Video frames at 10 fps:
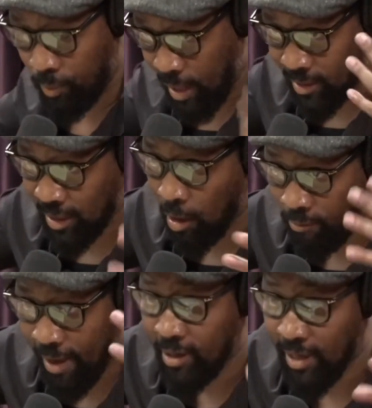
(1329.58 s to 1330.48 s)
that sell
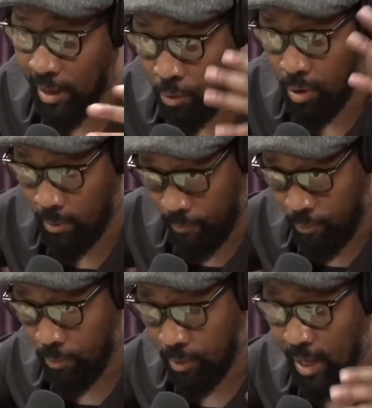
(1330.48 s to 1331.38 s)
records that you
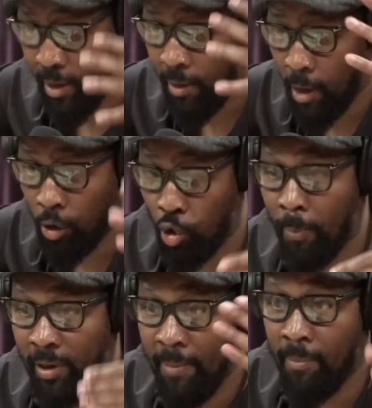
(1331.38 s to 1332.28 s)
could, say,
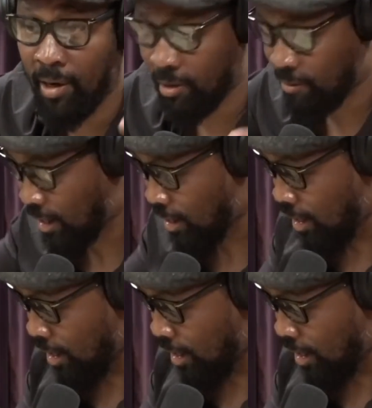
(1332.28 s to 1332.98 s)
accumulate money, right?